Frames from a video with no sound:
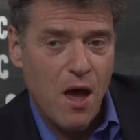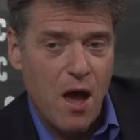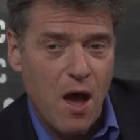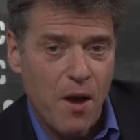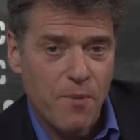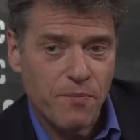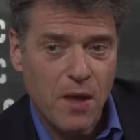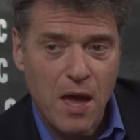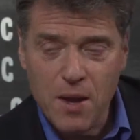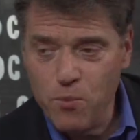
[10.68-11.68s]

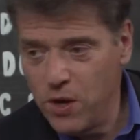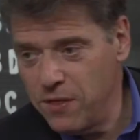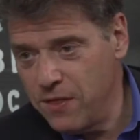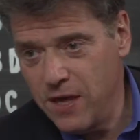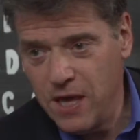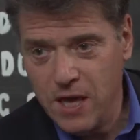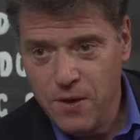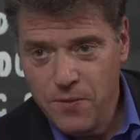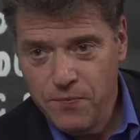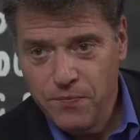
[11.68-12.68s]
and I'm with the
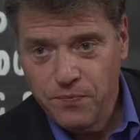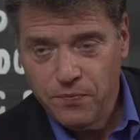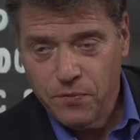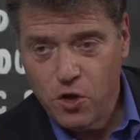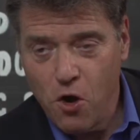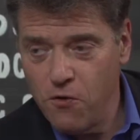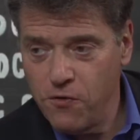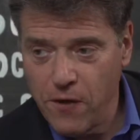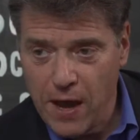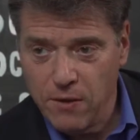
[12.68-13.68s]

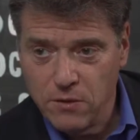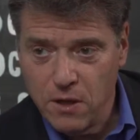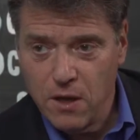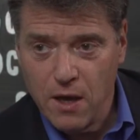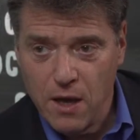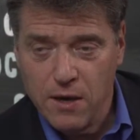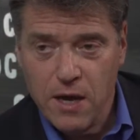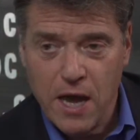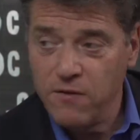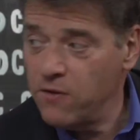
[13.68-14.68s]
co-founder
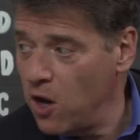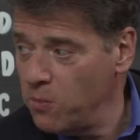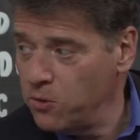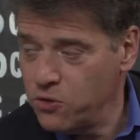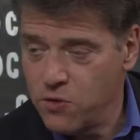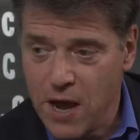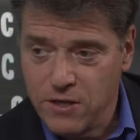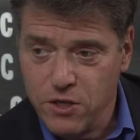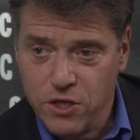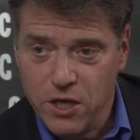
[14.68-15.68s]
and head of global
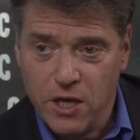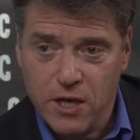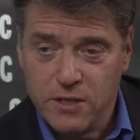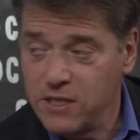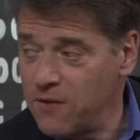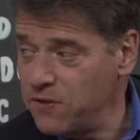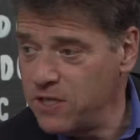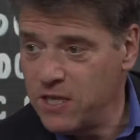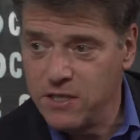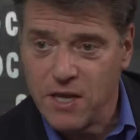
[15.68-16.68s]
strategy at
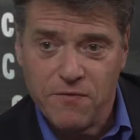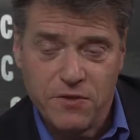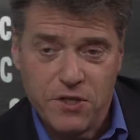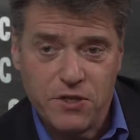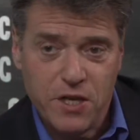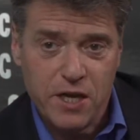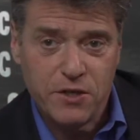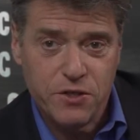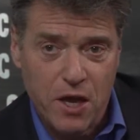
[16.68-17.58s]
1776,